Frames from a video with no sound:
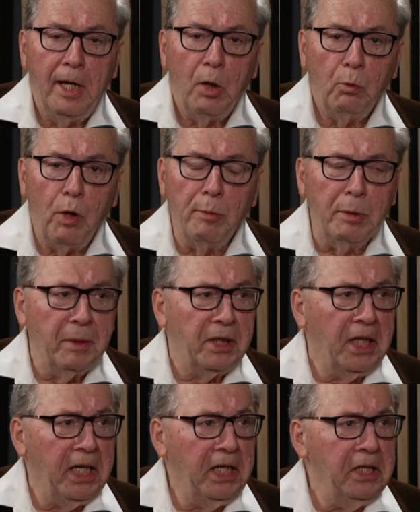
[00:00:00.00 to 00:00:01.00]
Robert
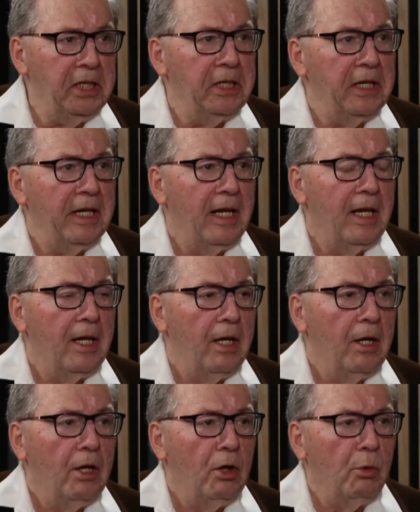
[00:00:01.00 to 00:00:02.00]
McLean,
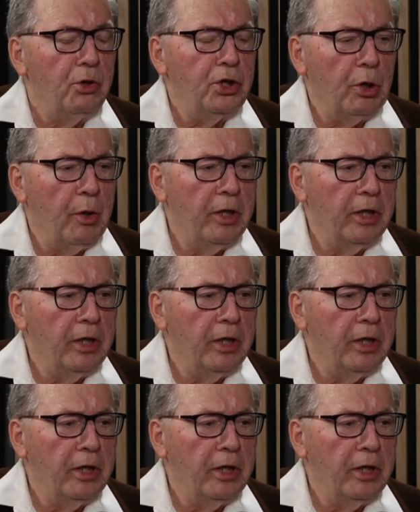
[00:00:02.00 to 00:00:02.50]
who is sharing